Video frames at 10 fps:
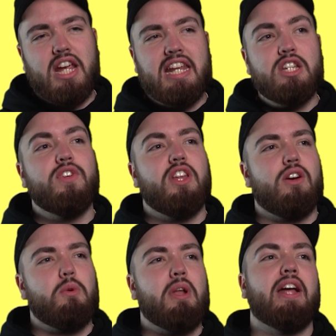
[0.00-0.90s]
So in his
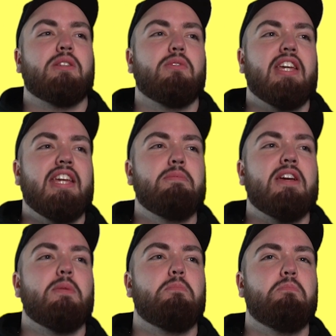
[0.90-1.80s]
video replying to me, he
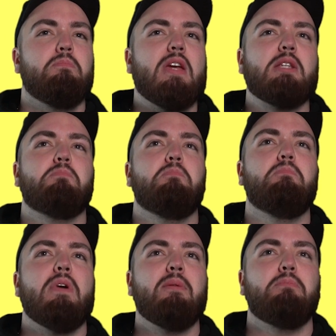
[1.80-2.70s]
made a, his
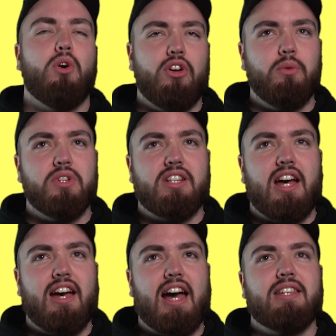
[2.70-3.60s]
main point was
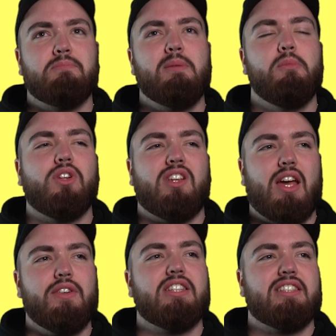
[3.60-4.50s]
that I spend more
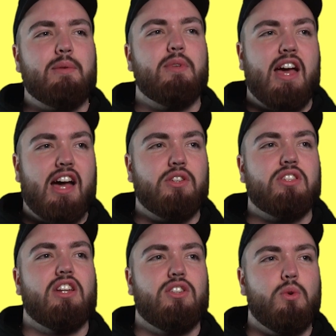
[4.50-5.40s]
time at the Sidemen house
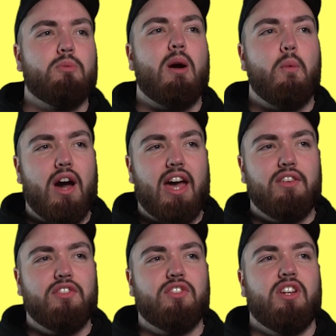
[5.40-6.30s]
than I do with my
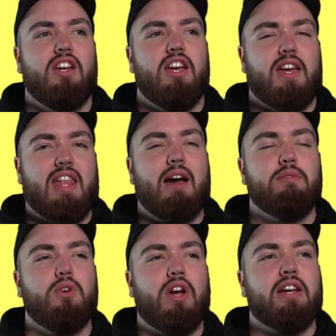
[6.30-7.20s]
wife, and
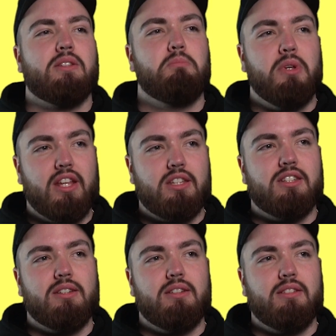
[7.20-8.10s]
I'm your guys'
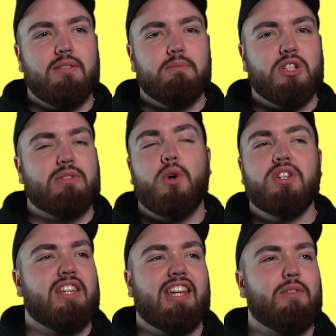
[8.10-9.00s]
bitch because I'm
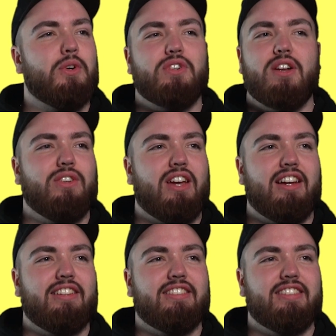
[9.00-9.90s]
always here, I'm always around you
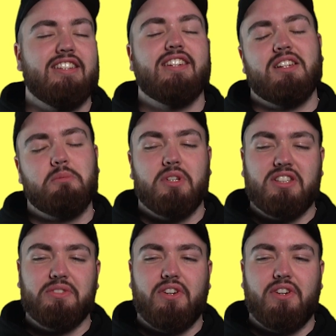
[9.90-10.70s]
guys, and JJ's bitch as